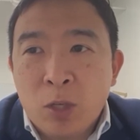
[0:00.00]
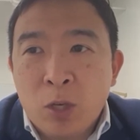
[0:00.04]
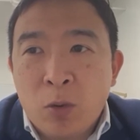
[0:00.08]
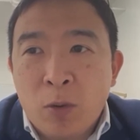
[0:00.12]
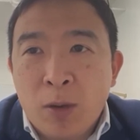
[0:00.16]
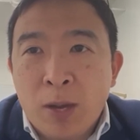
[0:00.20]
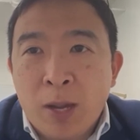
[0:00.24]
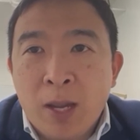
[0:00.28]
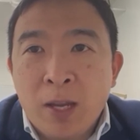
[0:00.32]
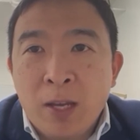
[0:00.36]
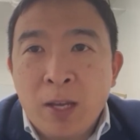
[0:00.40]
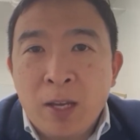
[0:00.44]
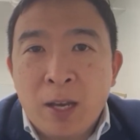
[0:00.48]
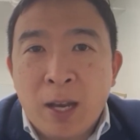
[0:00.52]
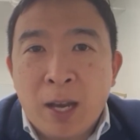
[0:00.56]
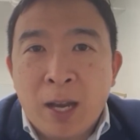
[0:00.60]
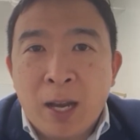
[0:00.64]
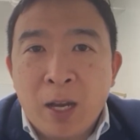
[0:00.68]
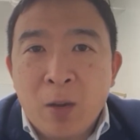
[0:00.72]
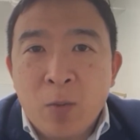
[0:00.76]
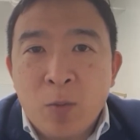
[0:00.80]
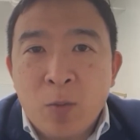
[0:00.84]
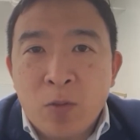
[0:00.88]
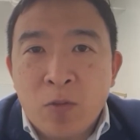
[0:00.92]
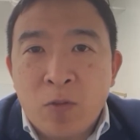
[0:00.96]
go hand in
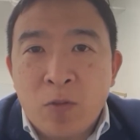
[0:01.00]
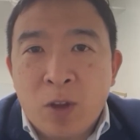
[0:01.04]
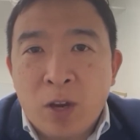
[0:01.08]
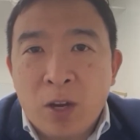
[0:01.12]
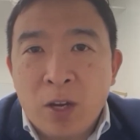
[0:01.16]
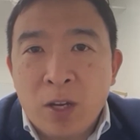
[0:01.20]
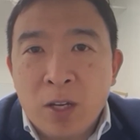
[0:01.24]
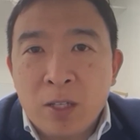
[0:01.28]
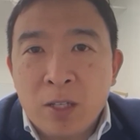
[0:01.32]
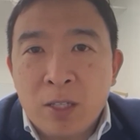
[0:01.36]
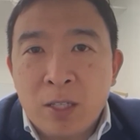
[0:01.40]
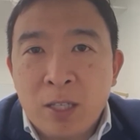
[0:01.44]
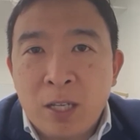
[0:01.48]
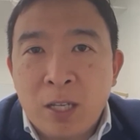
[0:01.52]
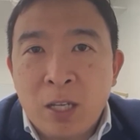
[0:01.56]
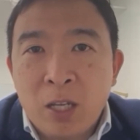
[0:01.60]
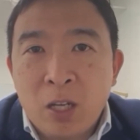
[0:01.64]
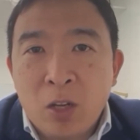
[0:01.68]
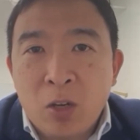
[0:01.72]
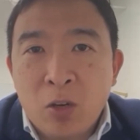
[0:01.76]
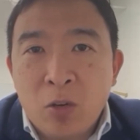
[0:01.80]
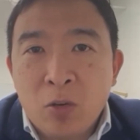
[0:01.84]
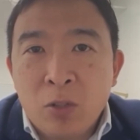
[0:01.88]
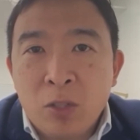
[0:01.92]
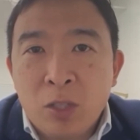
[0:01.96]
hand with various
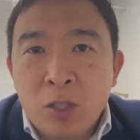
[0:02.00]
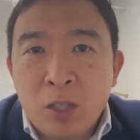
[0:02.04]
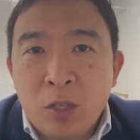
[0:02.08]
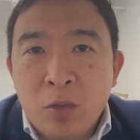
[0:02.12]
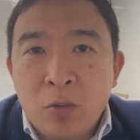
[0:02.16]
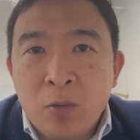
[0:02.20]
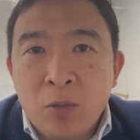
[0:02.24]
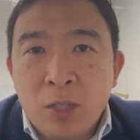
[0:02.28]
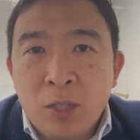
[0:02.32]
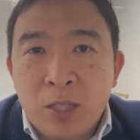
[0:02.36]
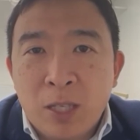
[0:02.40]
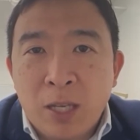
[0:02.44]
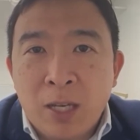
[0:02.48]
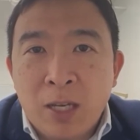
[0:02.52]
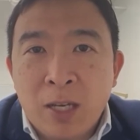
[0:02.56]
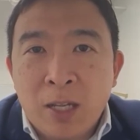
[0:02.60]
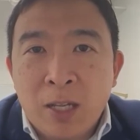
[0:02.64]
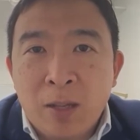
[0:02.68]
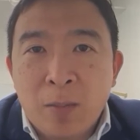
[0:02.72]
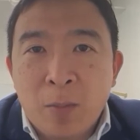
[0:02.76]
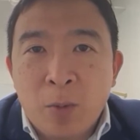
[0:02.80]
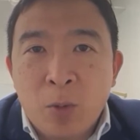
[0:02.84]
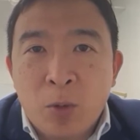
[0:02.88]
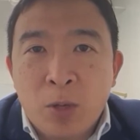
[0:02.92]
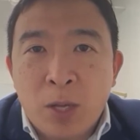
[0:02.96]
CEOs and you would say to
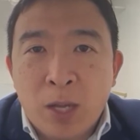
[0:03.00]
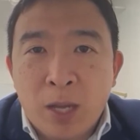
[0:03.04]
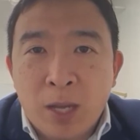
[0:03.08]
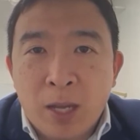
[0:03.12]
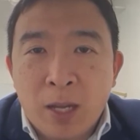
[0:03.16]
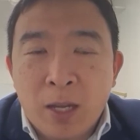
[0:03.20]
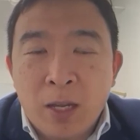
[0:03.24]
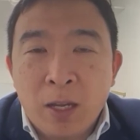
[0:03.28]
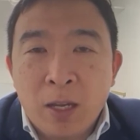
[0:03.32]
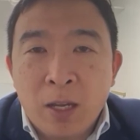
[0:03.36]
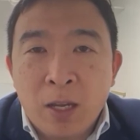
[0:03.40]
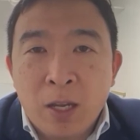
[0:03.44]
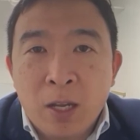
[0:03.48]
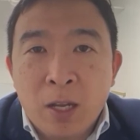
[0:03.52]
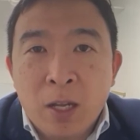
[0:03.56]
them, okay,